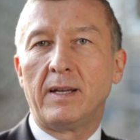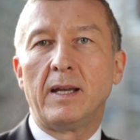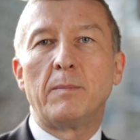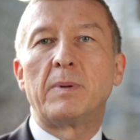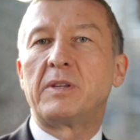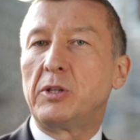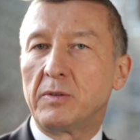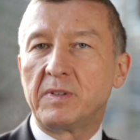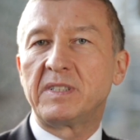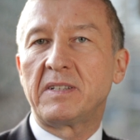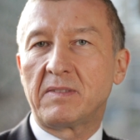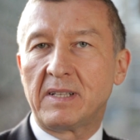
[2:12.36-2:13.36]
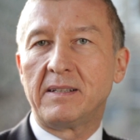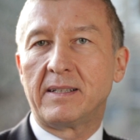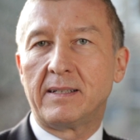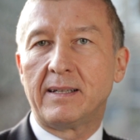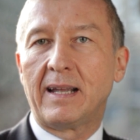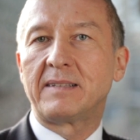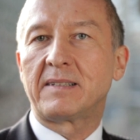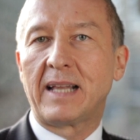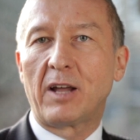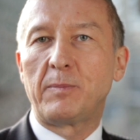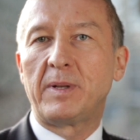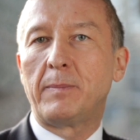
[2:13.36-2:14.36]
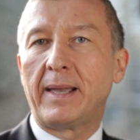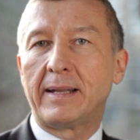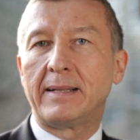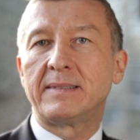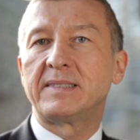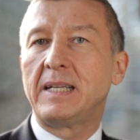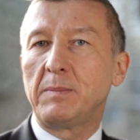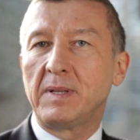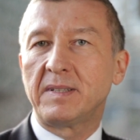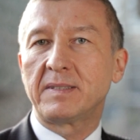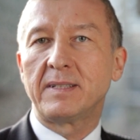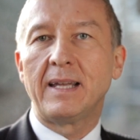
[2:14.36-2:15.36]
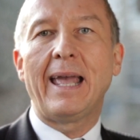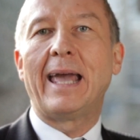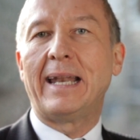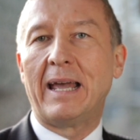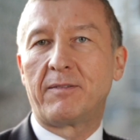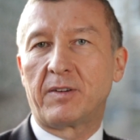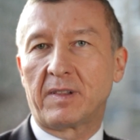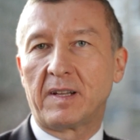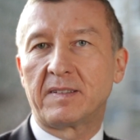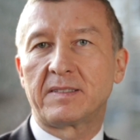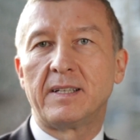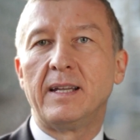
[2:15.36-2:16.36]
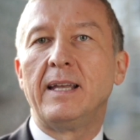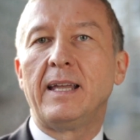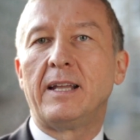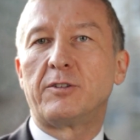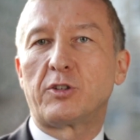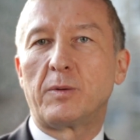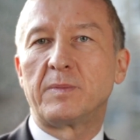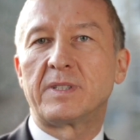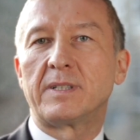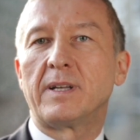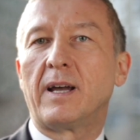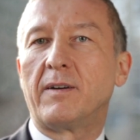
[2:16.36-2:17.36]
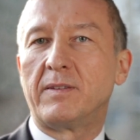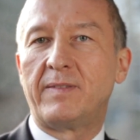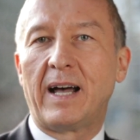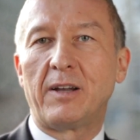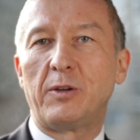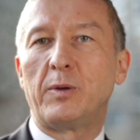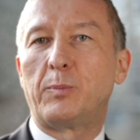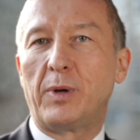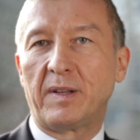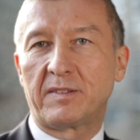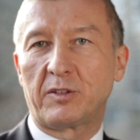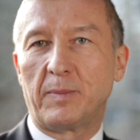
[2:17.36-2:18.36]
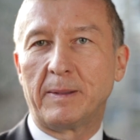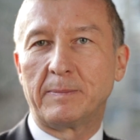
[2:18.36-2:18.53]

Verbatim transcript: but the University of London has allowed me to make it seamless and effortless in terms of the value it brings to me.